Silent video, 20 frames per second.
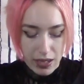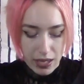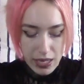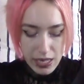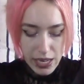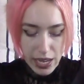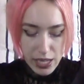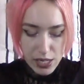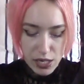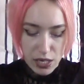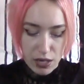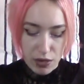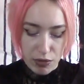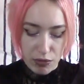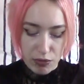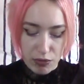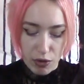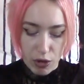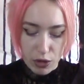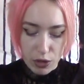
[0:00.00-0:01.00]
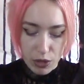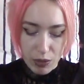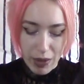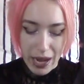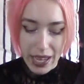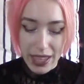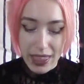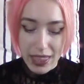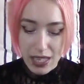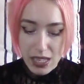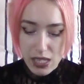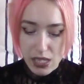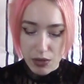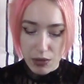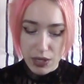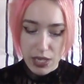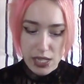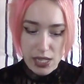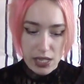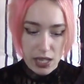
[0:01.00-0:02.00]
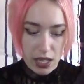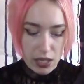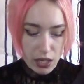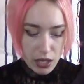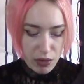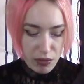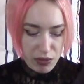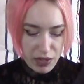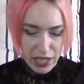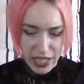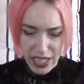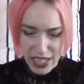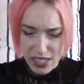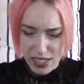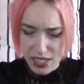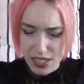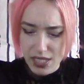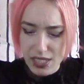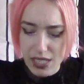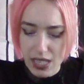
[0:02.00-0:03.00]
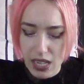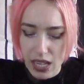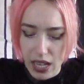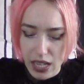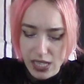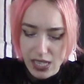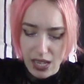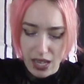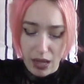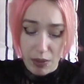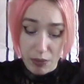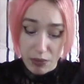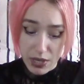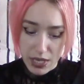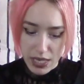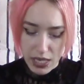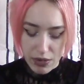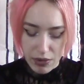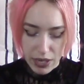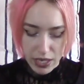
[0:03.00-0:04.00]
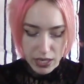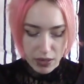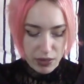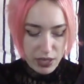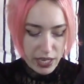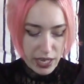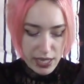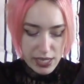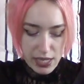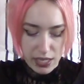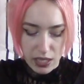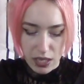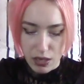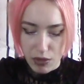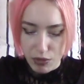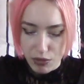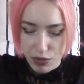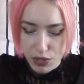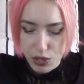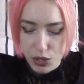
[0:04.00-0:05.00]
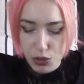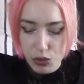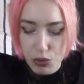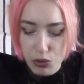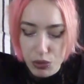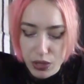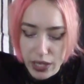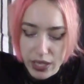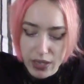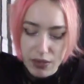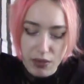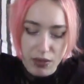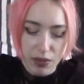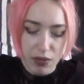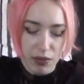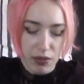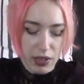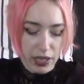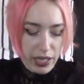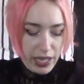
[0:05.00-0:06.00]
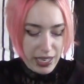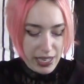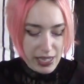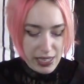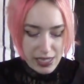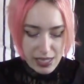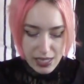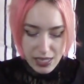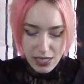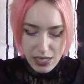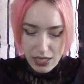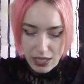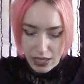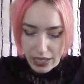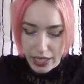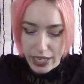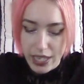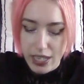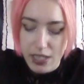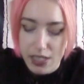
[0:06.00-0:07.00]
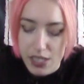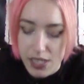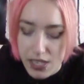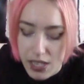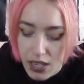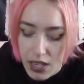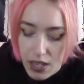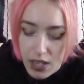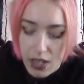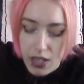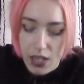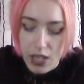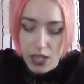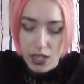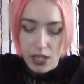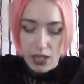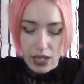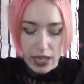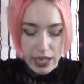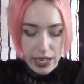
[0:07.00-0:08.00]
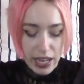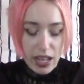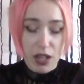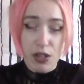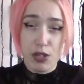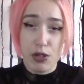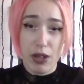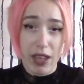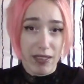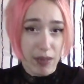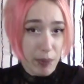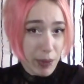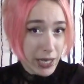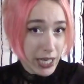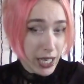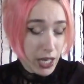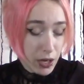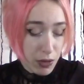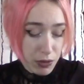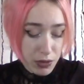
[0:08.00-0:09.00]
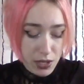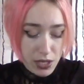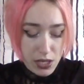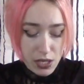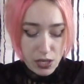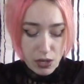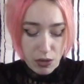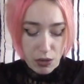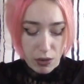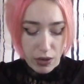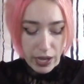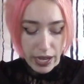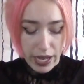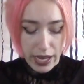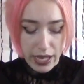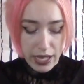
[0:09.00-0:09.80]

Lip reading: it has enough volume. I think so. It has a lot of layers. As I'm seeing right now, it has a lot of tulle and lace layers. And I also have a petticoat, so